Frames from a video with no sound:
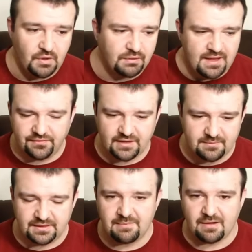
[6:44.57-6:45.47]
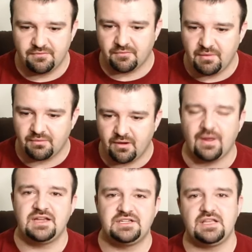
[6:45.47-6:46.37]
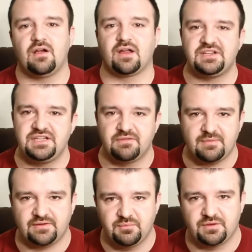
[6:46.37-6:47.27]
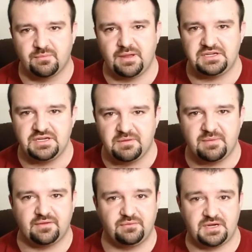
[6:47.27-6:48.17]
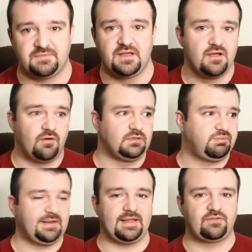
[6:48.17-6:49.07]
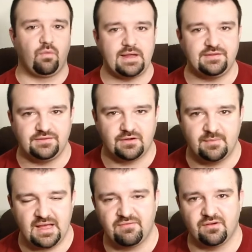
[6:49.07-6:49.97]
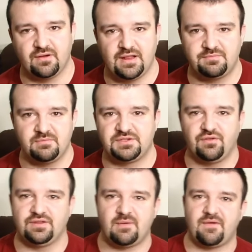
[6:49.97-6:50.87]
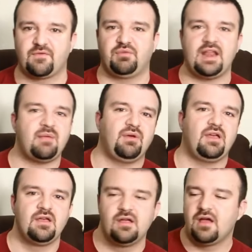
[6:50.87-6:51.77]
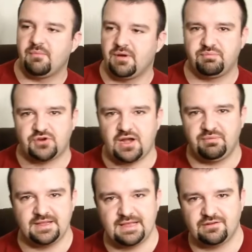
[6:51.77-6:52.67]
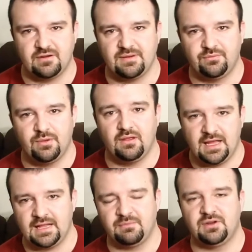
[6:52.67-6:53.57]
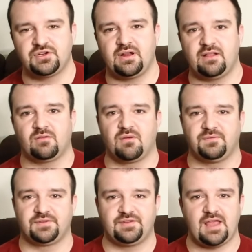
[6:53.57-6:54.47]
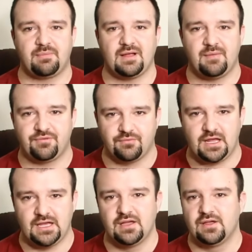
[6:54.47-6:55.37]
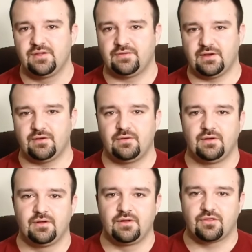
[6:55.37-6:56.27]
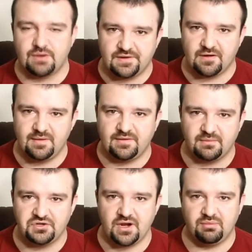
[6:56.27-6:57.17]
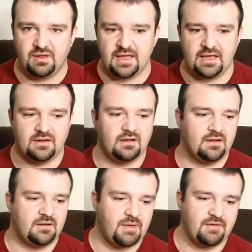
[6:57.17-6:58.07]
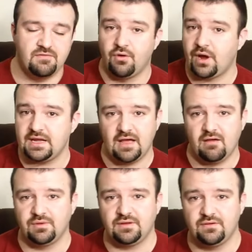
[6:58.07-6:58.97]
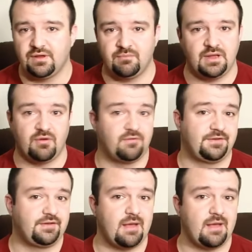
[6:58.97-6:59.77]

What the hell's the name of the game? I don't even remember. Oh, HDR, HD Remix, Super Turbo HD Remix, which i only played like twice in tournament ever, and that's pretty much the only time I've ever played it, but I'm going to try to play in that tournament as well, and I'm going to try to enter Marvel vs. Capcom 3. So, three tournaments I'm going to try to play in. Um, I have no idea how I'm going to do in, in Marvel vs.